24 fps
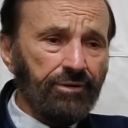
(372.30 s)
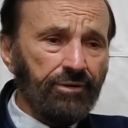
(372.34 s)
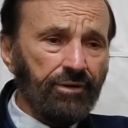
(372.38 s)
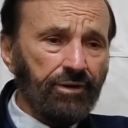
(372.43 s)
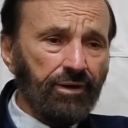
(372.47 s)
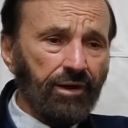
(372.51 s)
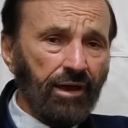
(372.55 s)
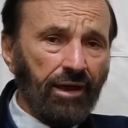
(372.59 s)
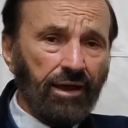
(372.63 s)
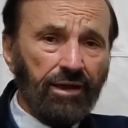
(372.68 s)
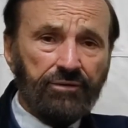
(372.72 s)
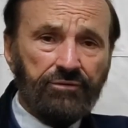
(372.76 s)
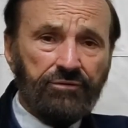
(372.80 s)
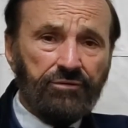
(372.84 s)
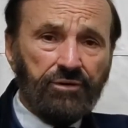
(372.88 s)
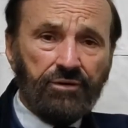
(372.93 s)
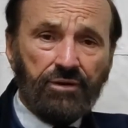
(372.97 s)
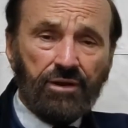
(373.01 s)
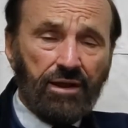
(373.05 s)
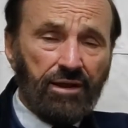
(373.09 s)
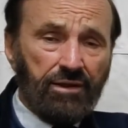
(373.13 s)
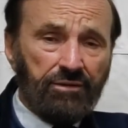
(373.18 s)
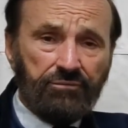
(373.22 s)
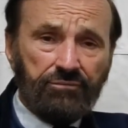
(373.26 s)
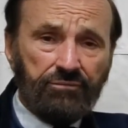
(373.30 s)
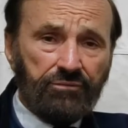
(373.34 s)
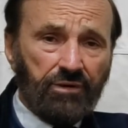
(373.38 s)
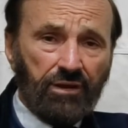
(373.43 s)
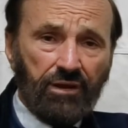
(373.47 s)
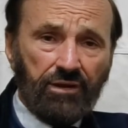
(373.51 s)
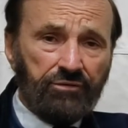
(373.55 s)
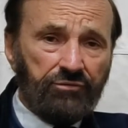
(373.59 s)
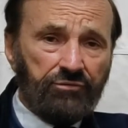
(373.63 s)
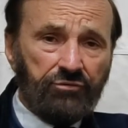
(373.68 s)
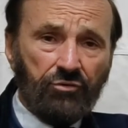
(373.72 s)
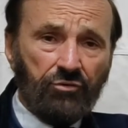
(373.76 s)
I said, I
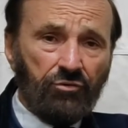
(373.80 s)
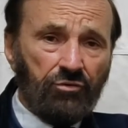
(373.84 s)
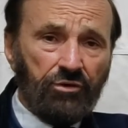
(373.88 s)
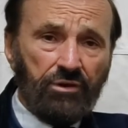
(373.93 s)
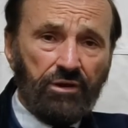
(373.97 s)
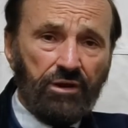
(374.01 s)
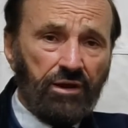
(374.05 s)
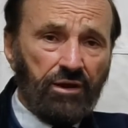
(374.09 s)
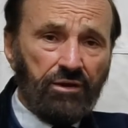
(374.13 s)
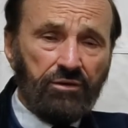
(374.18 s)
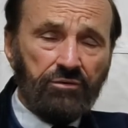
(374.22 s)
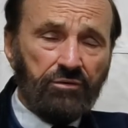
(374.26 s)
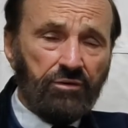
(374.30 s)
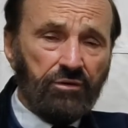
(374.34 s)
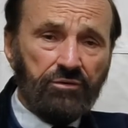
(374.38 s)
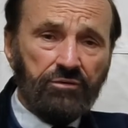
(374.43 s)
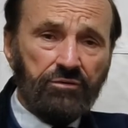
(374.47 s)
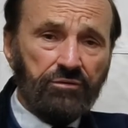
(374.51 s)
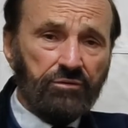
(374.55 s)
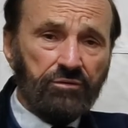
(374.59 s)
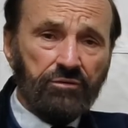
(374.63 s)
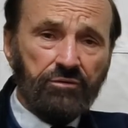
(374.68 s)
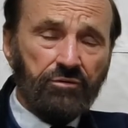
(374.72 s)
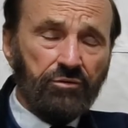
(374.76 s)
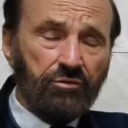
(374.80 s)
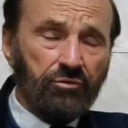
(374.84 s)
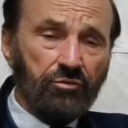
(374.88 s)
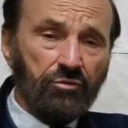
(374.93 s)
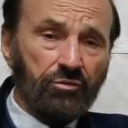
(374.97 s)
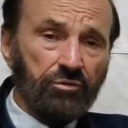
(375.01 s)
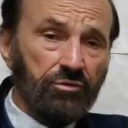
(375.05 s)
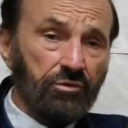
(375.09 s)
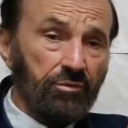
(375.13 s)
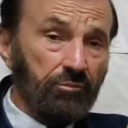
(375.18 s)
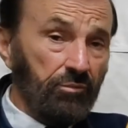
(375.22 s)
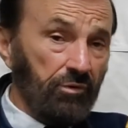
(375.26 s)
certainly had nothing to do with
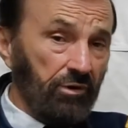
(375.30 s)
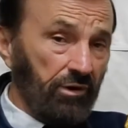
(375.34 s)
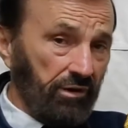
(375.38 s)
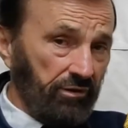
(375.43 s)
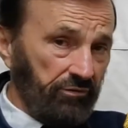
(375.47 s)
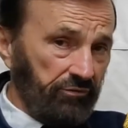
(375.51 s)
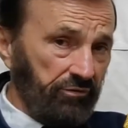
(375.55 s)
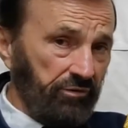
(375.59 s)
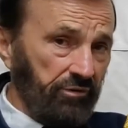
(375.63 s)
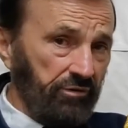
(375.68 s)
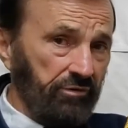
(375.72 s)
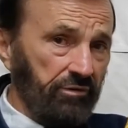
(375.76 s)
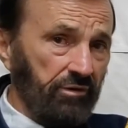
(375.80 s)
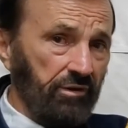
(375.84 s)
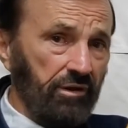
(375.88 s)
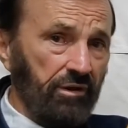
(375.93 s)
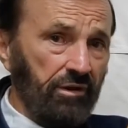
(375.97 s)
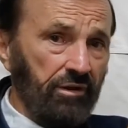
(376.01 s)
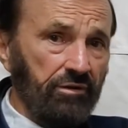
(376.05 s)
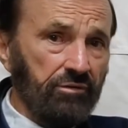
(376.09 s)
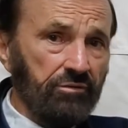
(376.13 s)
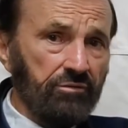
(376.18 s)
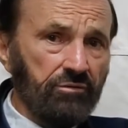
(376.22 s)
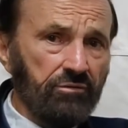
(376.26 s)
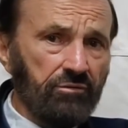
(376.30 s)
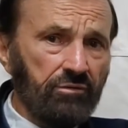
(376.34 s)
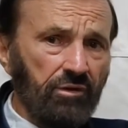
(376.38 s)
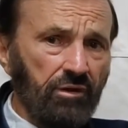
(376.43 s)
it, but I see the hand of